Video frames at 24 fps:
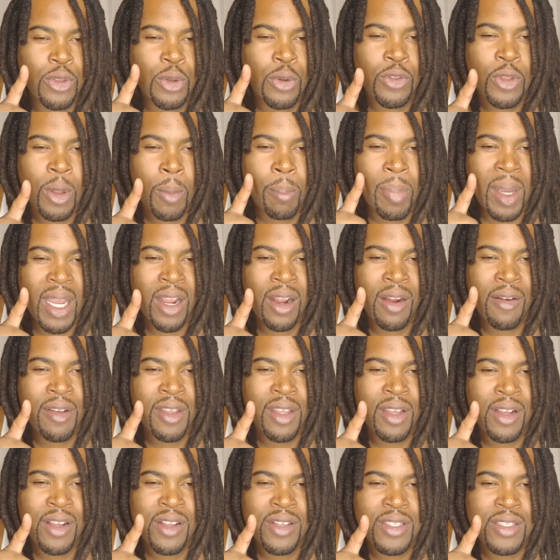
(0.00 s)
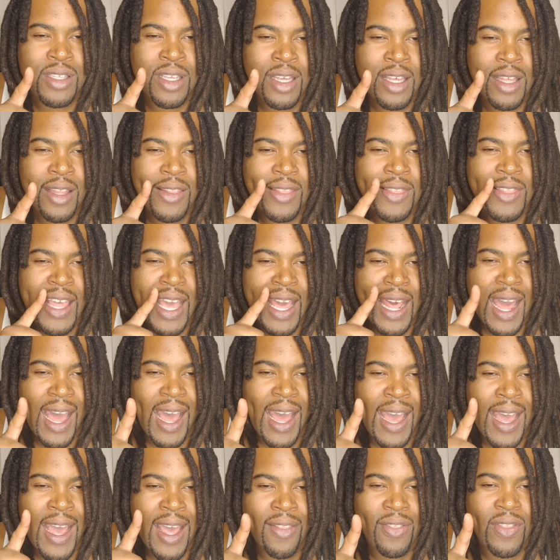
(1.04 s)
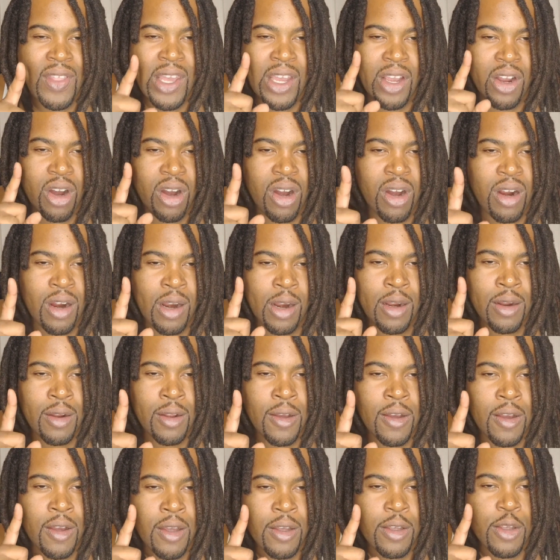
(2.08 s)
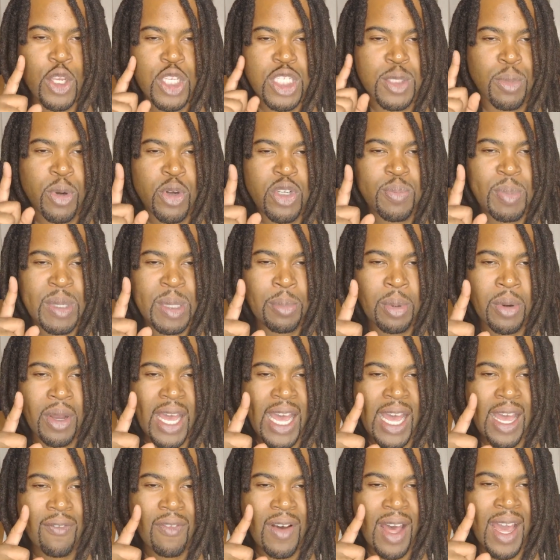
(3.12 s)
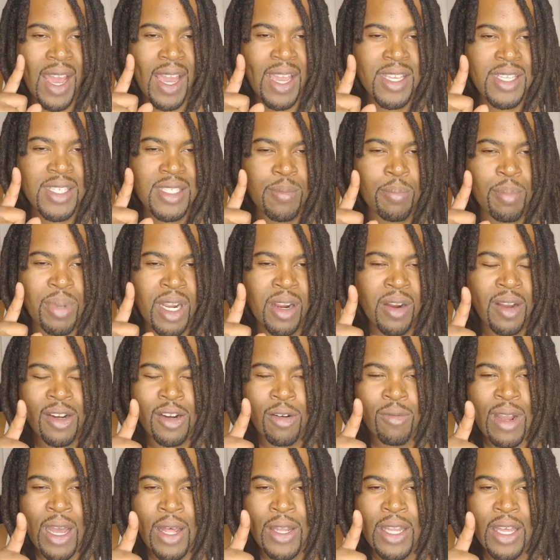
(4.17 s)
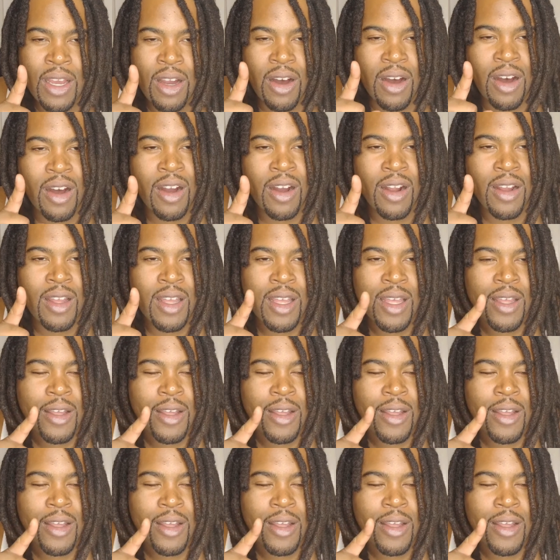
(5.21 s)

through the barriers that hide their heart because most people have ice buried around their heart.